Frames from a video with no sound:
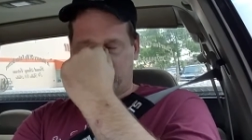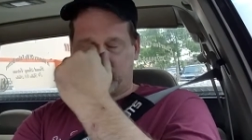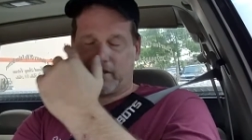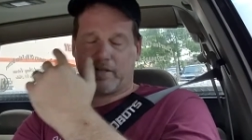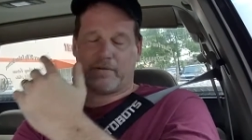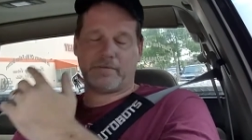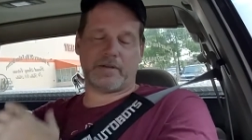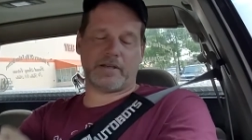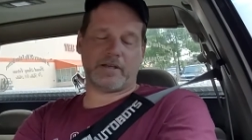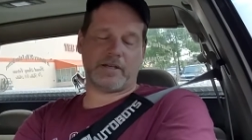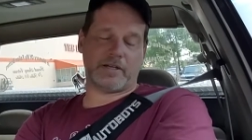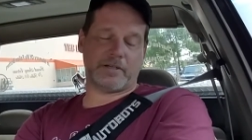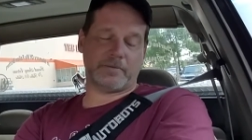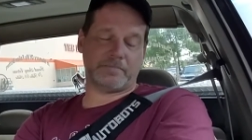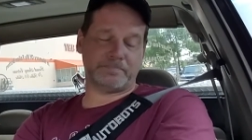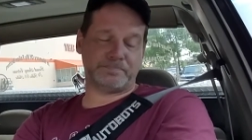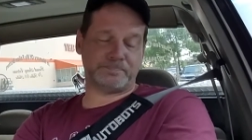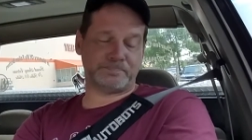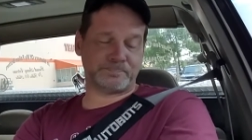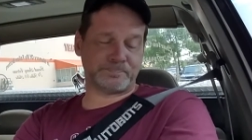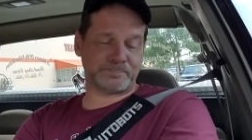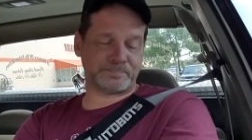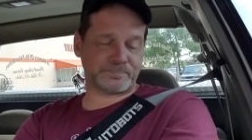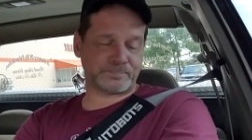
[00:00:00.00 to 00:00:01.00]
Anyway,
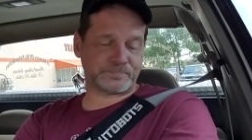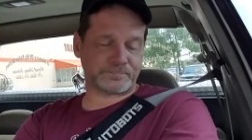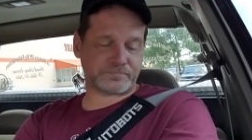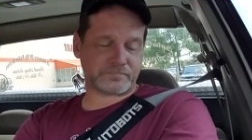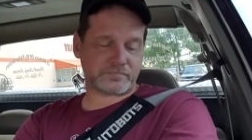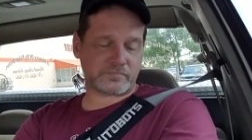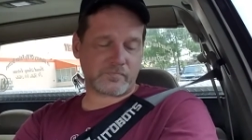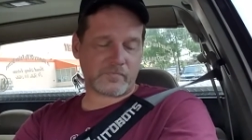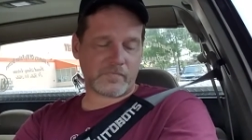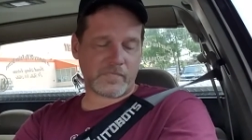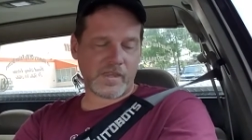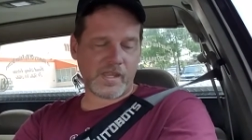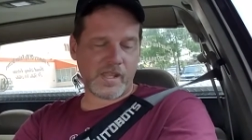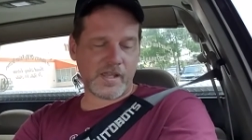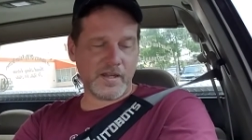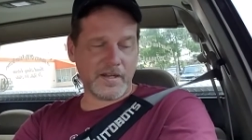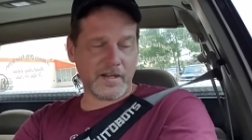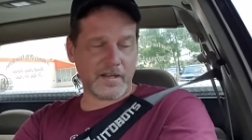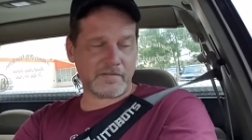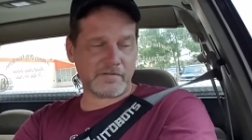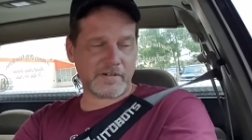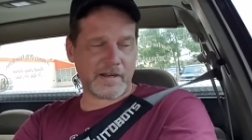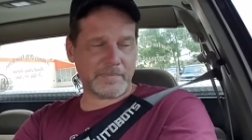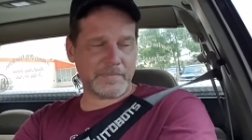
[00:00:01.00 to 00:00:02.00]
I
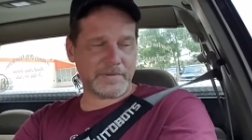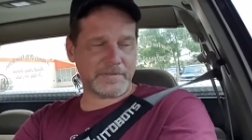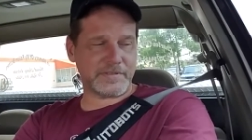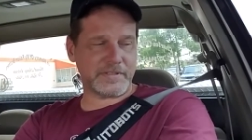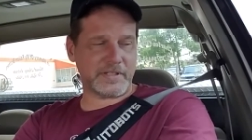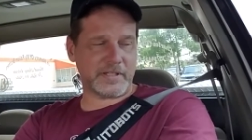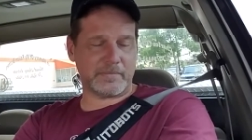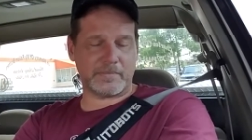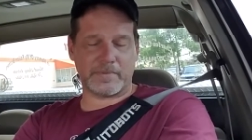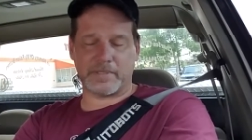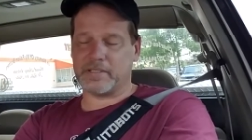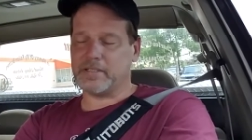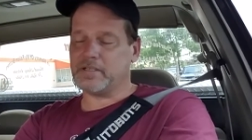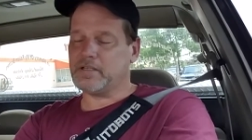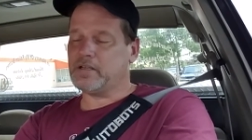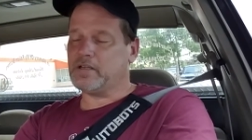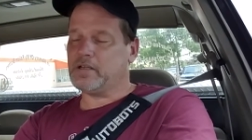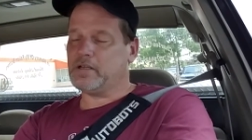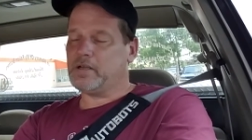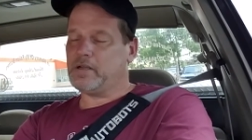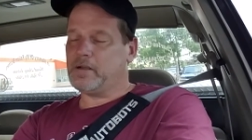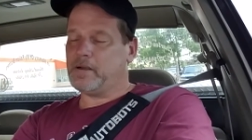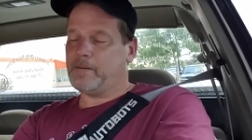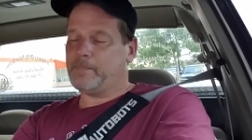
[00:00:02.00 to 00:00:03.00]
gotta wrap this up, but
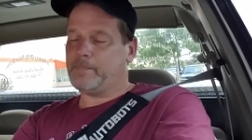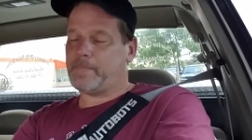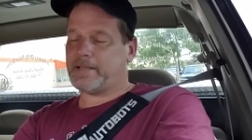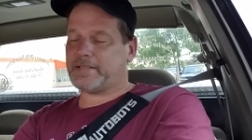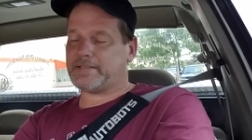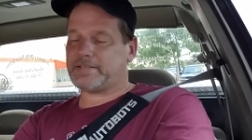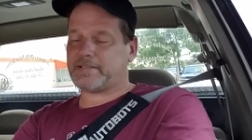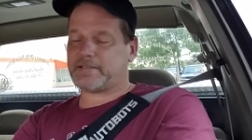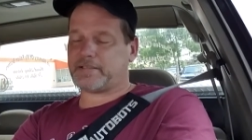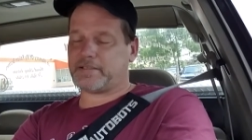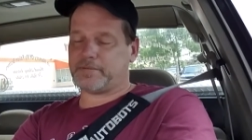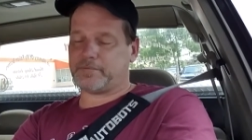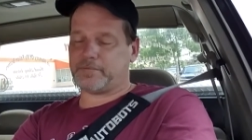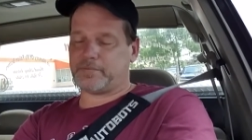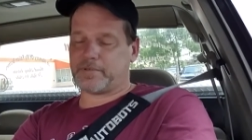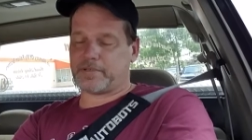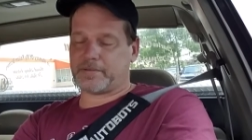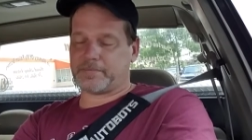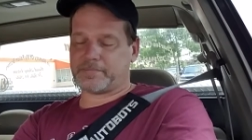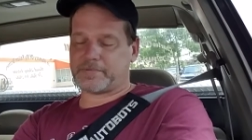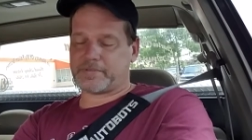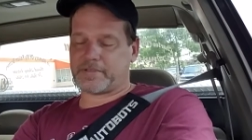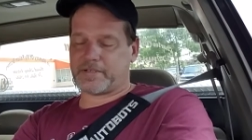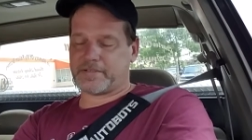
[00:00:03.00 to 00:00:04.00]
basically what
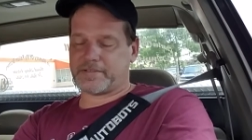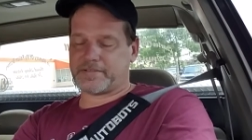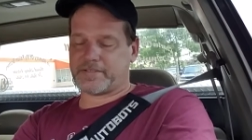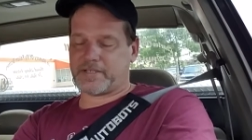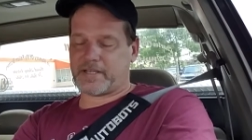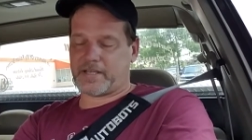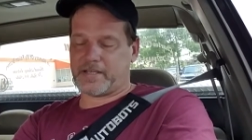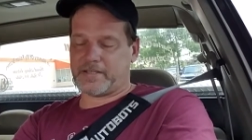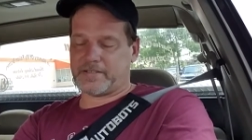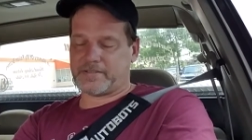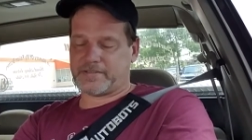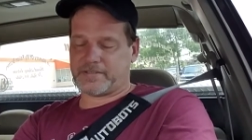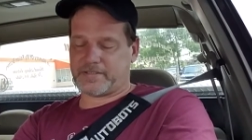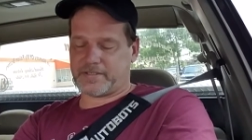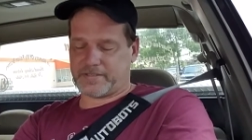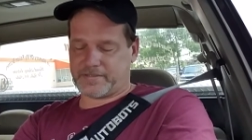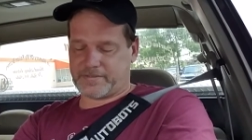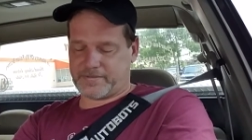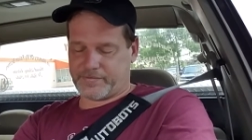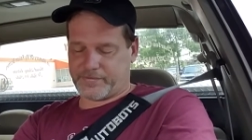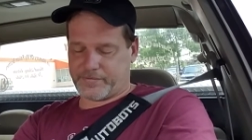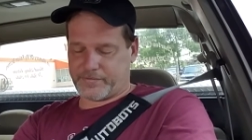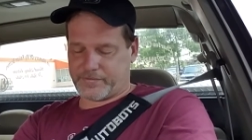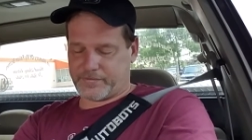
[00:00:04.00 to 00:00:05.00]
I'm trying to say is
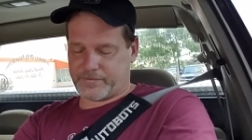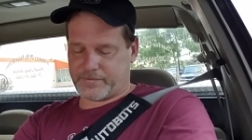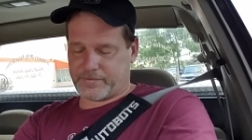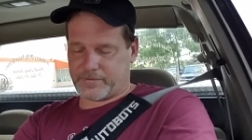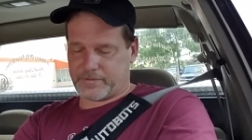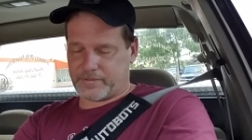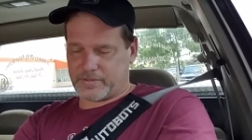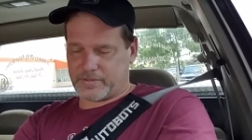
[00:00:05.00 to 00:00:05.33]
this: is